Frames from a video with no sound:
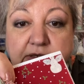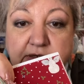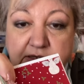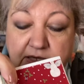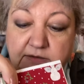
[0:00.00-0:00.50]

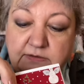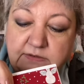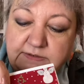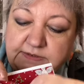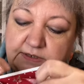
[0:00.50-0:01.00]
Yeah.
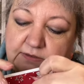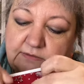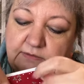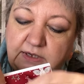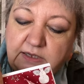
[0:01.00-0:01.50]

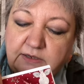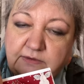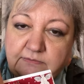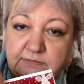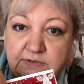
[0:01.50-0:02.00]
So
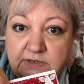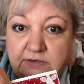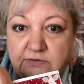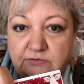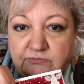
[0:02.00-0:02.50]

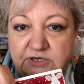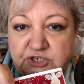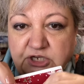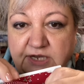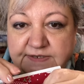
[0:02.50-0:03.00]
and red
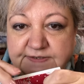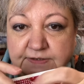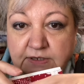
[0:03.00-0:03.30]
checks.